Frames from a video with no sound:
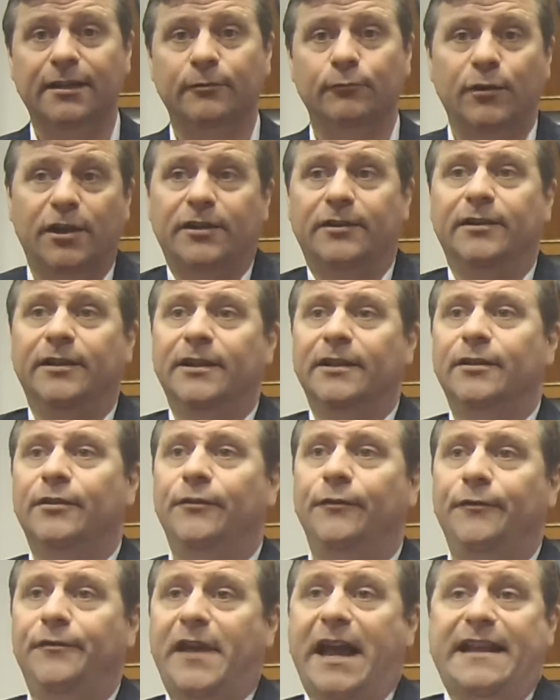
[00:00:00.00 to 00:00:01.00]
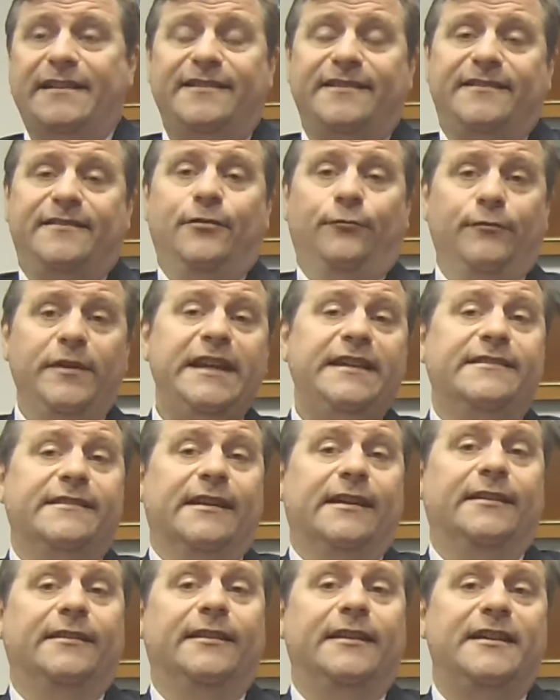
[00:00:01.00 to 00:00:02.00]
Well, that's the
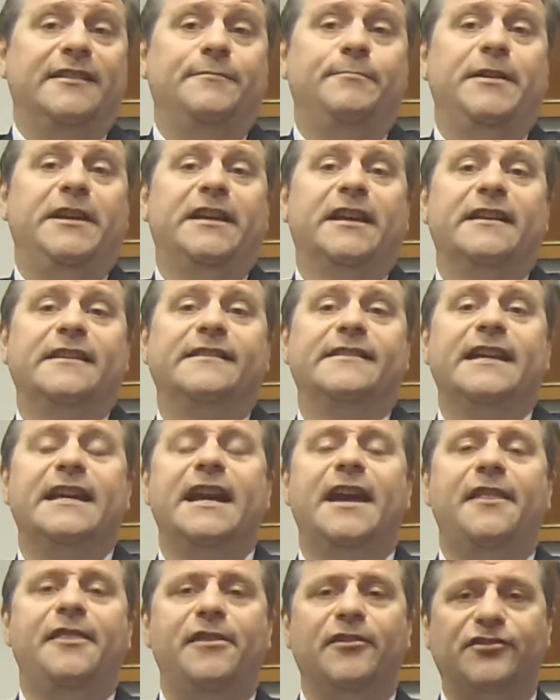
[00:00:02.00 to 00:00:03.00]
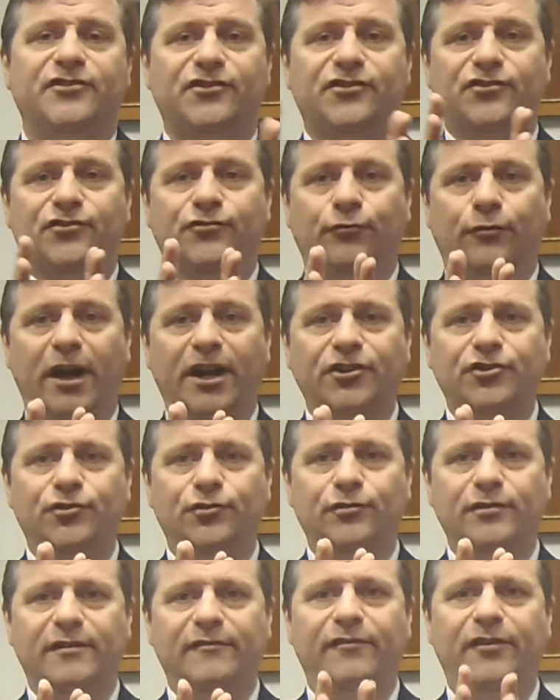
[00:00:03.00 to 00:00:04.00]
reason, is because the
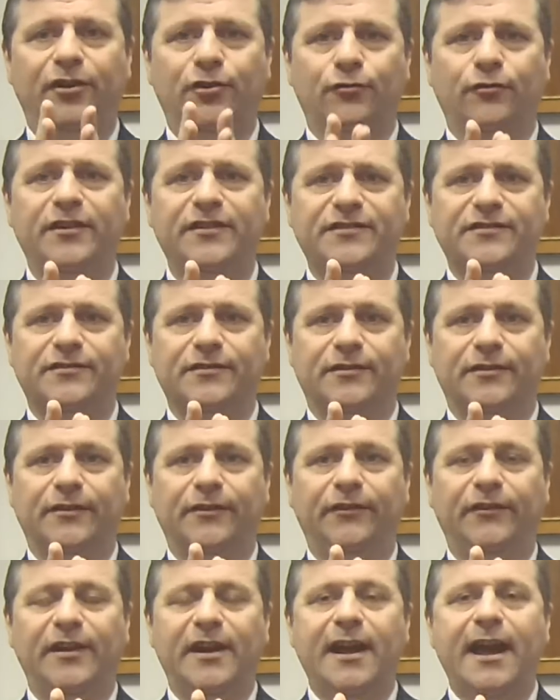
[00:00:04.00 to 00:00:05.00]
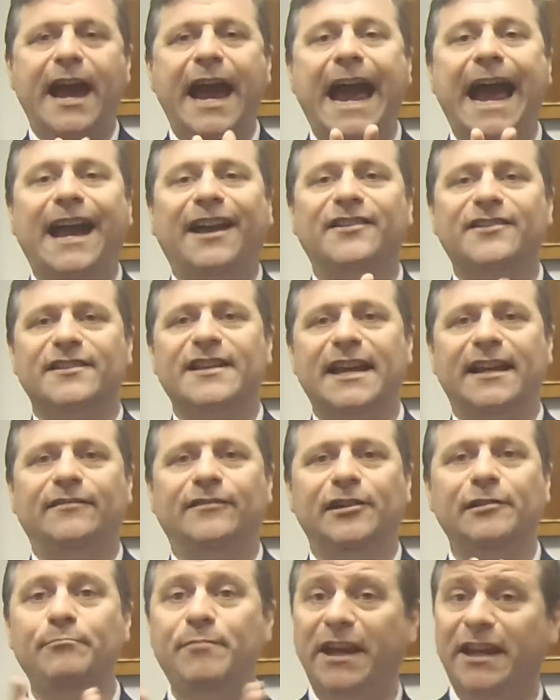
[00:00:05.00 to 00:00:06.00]
structure of the crystals acts like
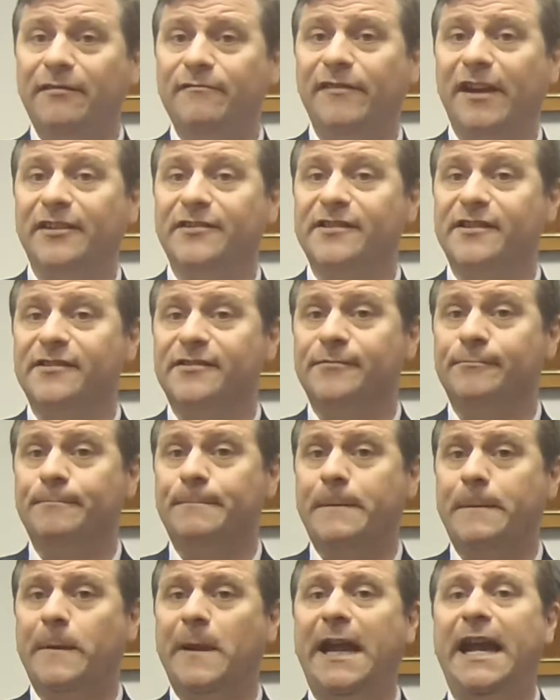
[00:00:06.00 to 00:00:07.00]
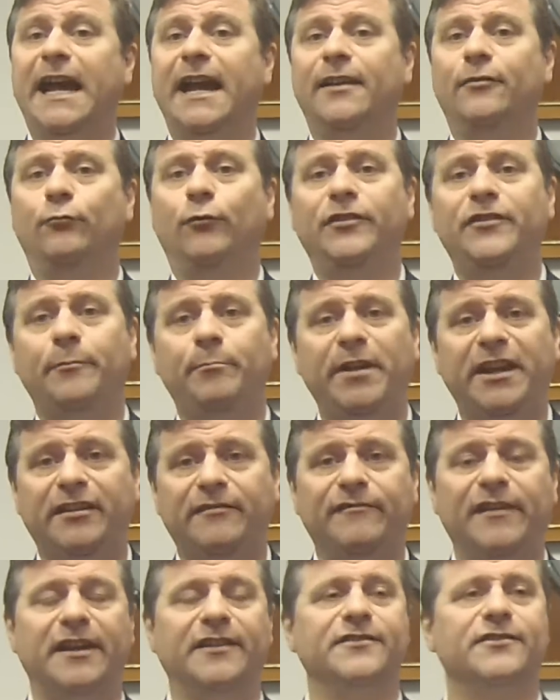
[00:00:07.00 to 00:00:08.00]
little picket fences. And what's a
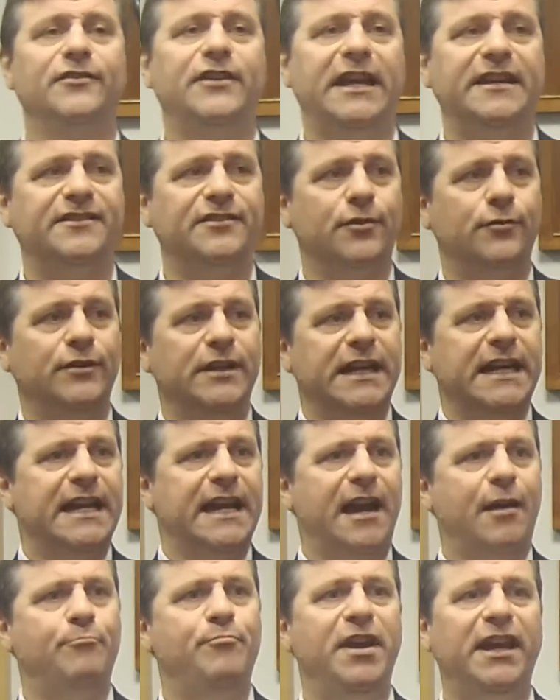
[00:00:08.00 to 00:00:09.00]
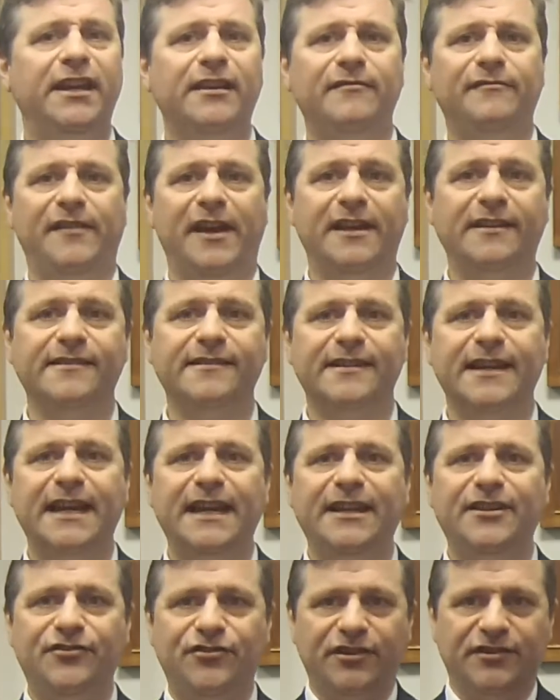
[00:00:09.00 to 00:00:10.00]
picket fence? Okay, so a picket fence
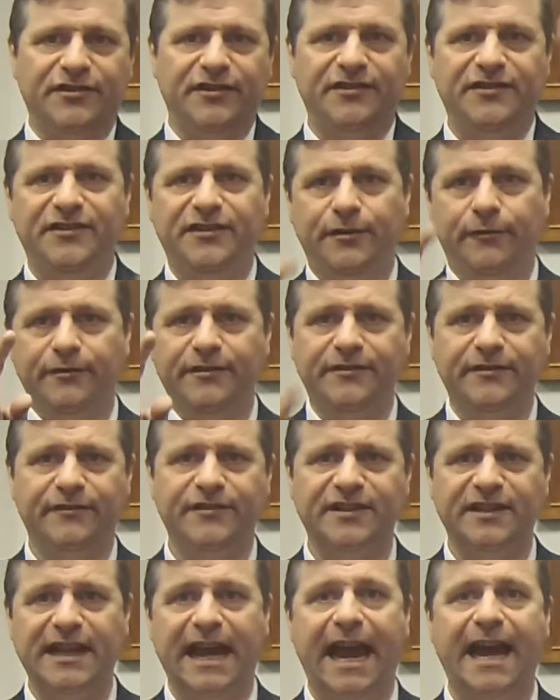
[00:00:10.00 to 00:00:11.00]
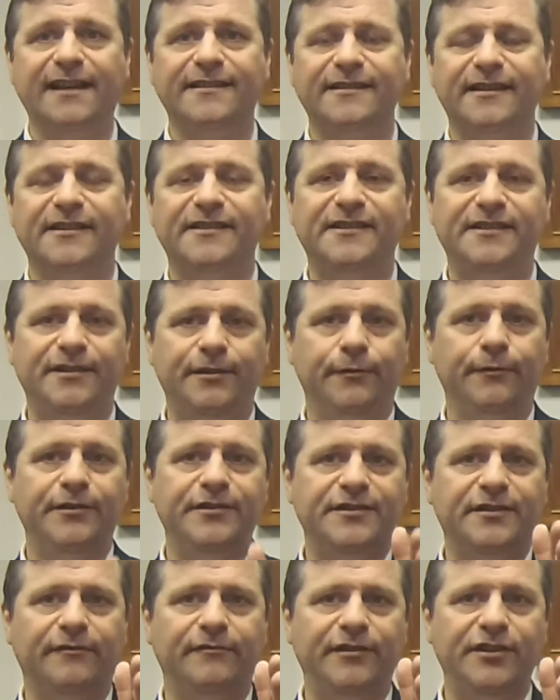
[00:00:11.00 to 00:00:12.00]
is just a series of slats, a
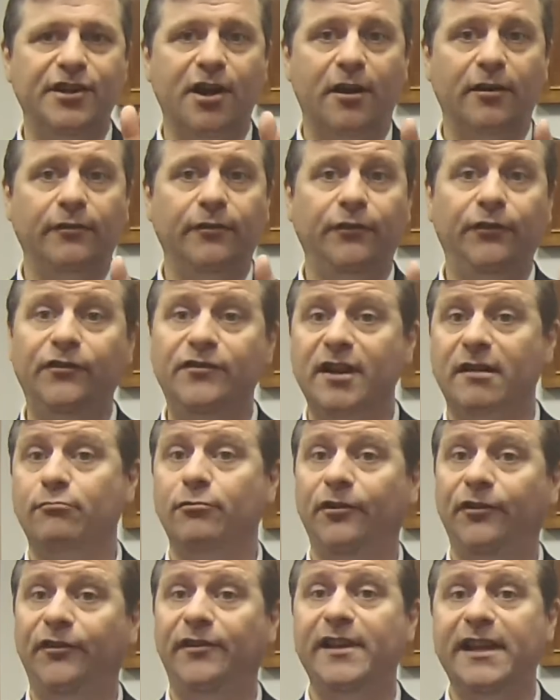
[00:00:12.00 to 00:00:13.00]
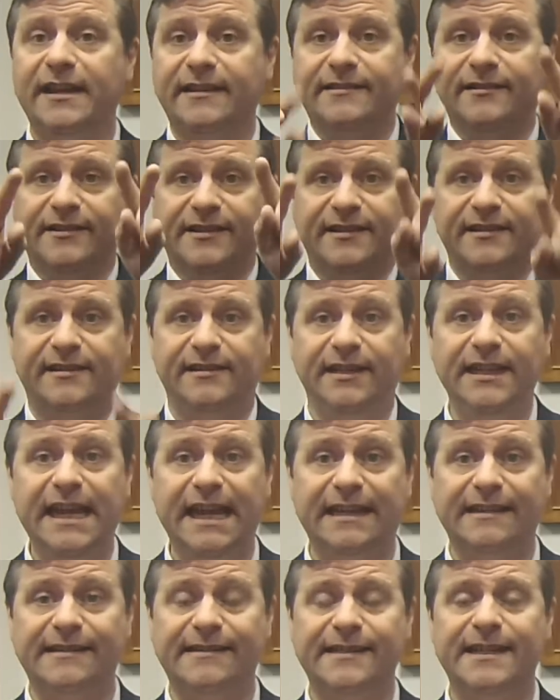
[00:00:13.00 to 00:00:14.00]
series of Young's double slits, a
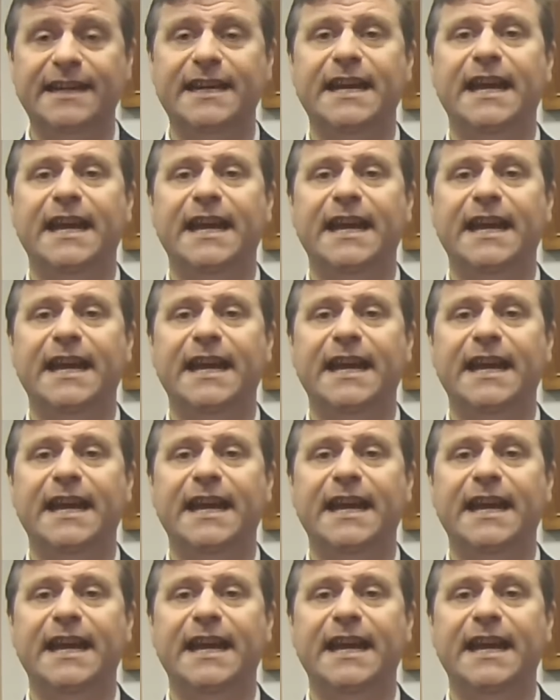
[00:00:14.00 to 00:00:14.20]
slits.